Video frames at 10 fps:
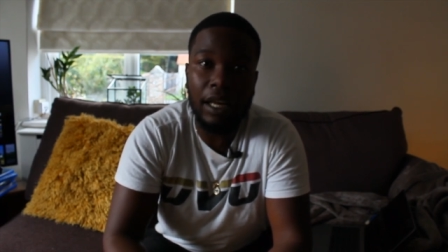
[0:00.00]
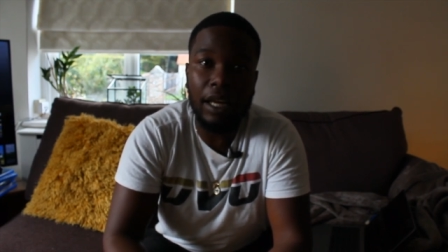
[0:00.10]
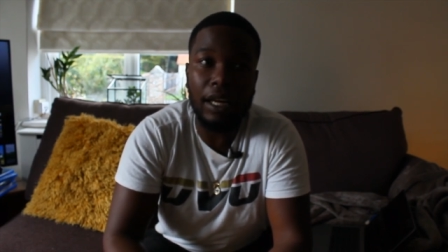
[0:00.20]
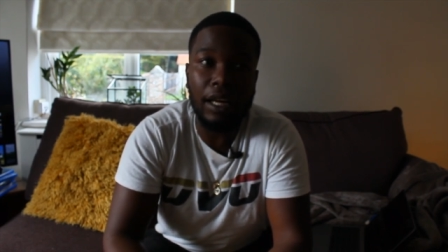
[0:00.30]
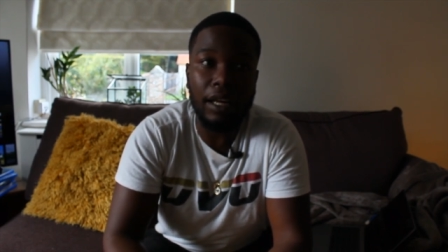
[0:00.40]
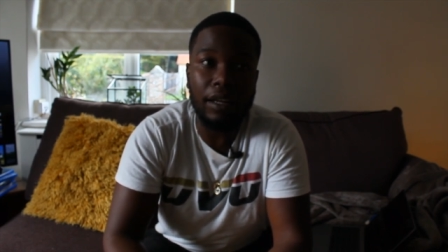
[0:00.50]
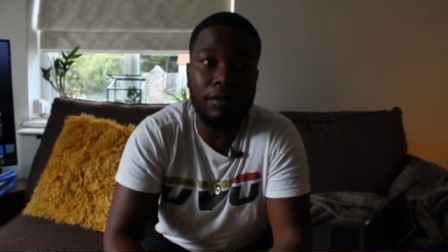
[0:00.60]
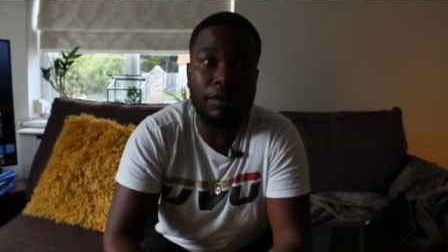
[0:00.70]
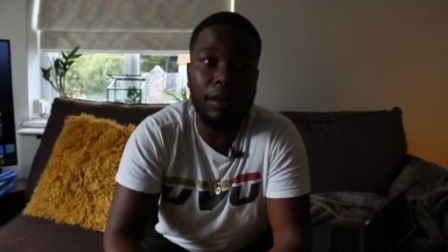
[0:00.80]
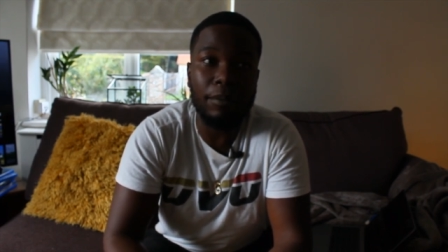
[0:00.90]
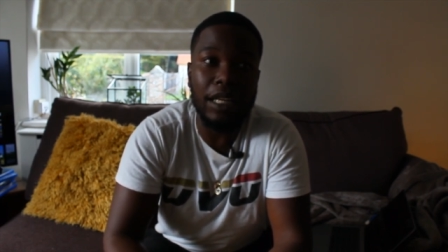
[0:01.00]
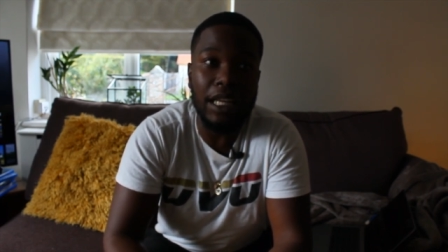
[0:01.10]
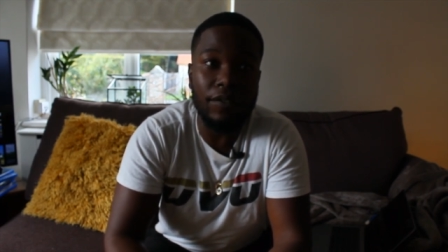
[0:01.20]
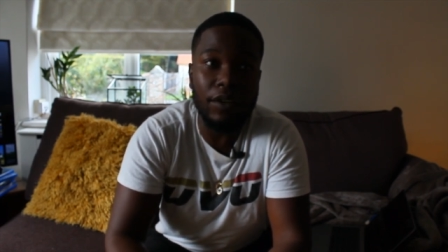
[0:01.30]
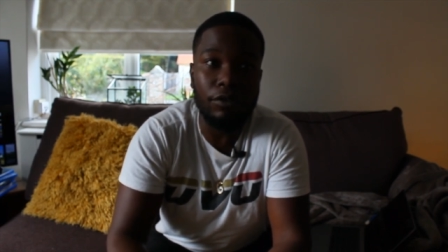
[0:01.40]
Uh, I'm
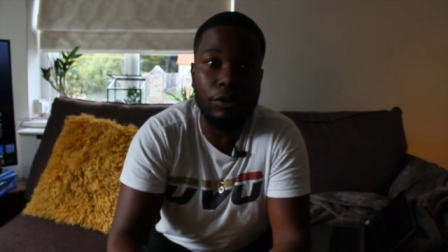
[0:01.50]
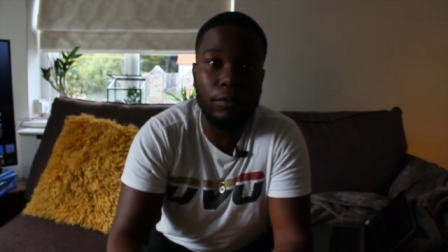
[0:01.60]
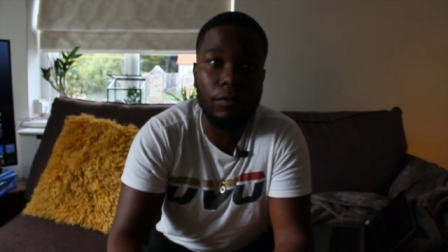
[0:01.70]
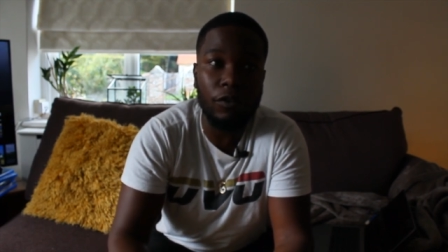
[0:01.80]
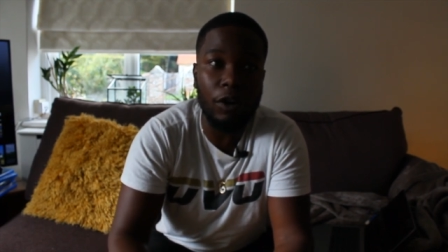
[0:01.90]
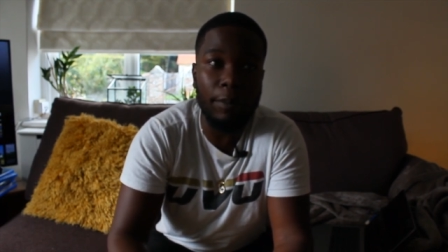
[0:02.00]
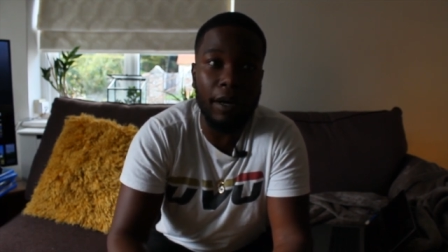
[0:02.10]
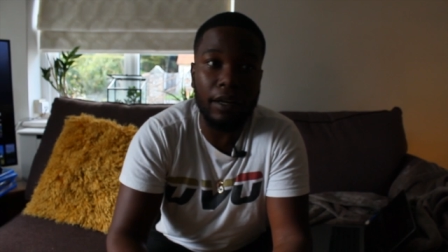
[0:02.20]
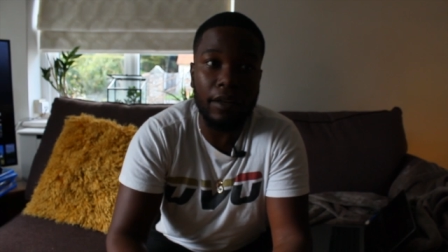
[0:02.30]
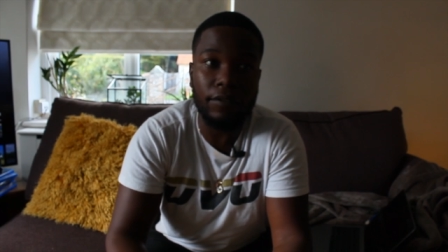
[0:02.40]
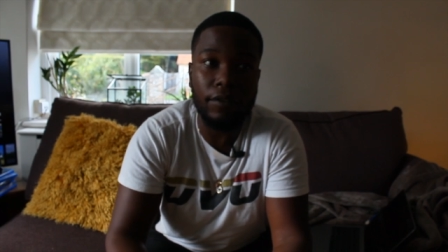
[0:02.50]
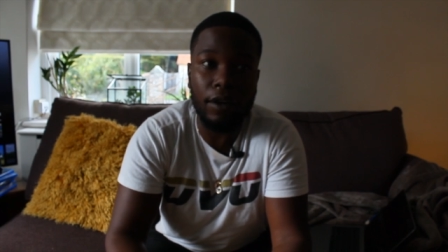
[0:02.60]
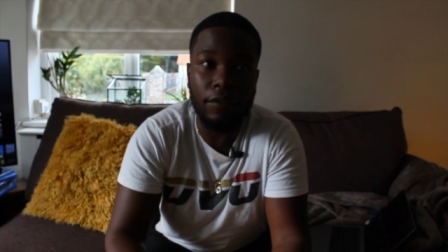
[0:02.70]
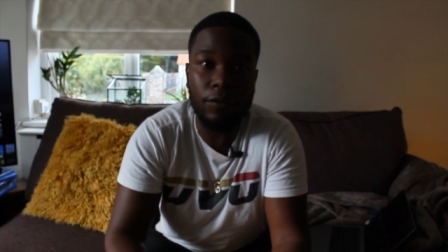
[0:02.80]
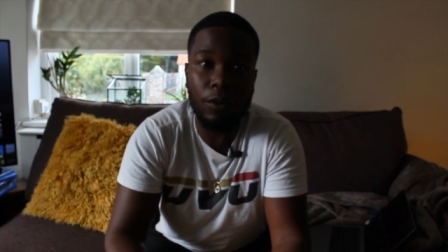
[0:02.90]
leaving room for about a,
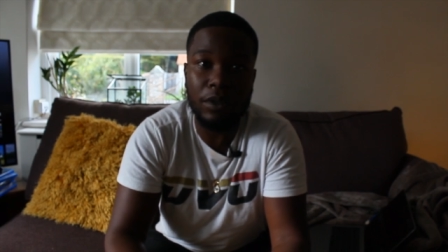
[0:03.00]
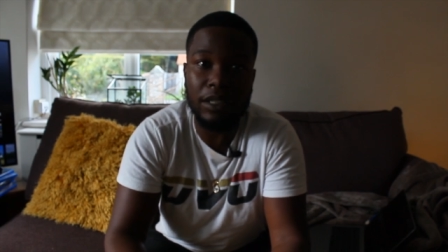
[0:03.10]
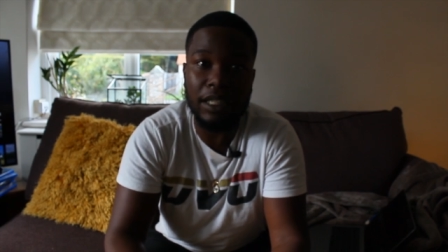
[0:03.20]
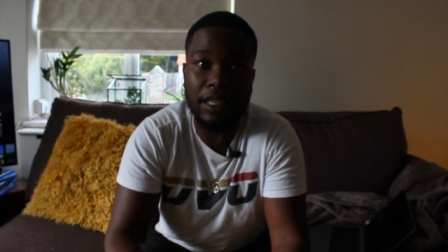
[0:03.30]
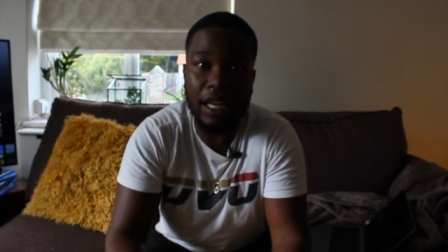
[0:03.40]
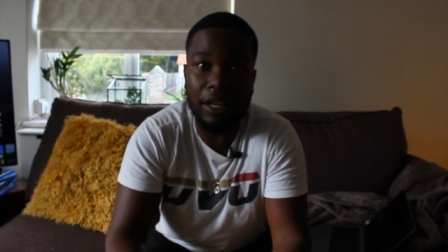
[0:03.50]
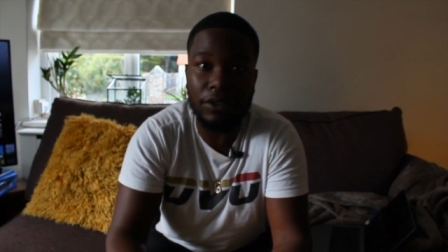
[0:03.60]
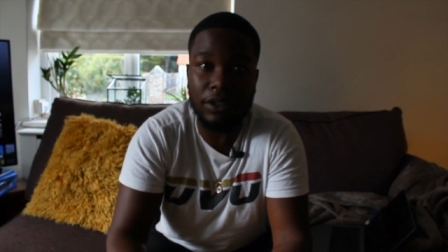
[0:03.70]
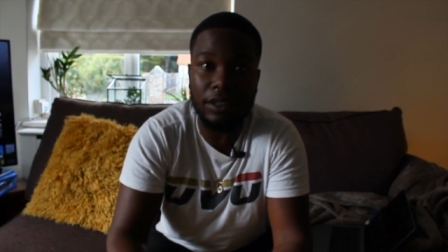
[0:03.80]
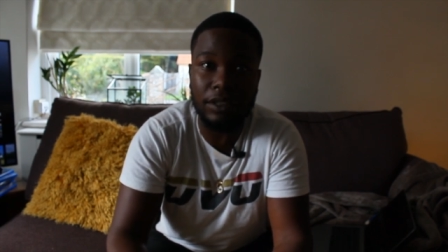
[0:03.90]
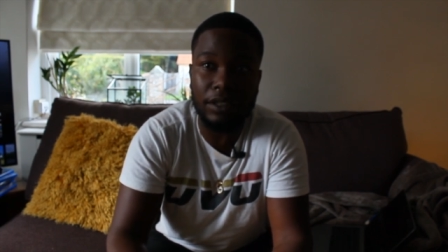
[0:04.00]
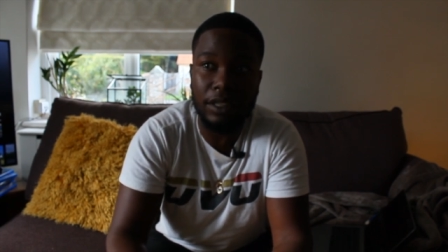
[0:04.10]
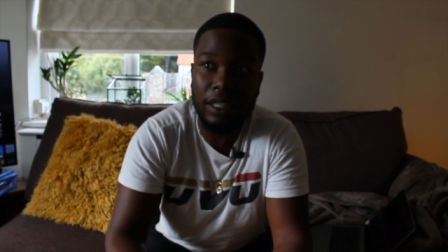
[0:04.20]
a 14,000